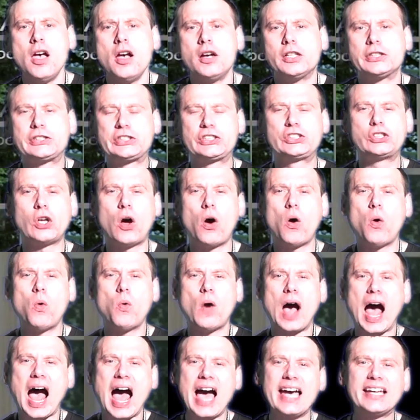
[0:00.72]

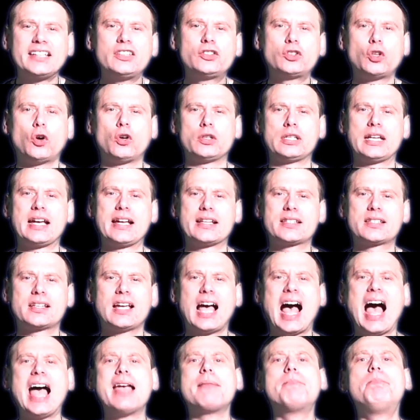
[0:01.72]
So I done it.
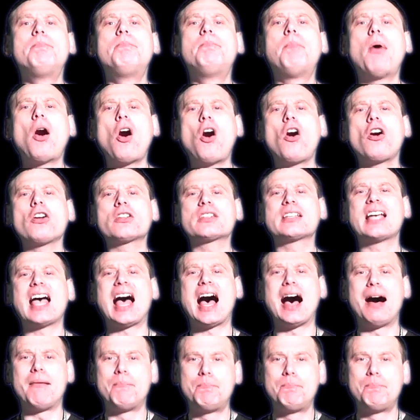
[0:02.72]
I bought a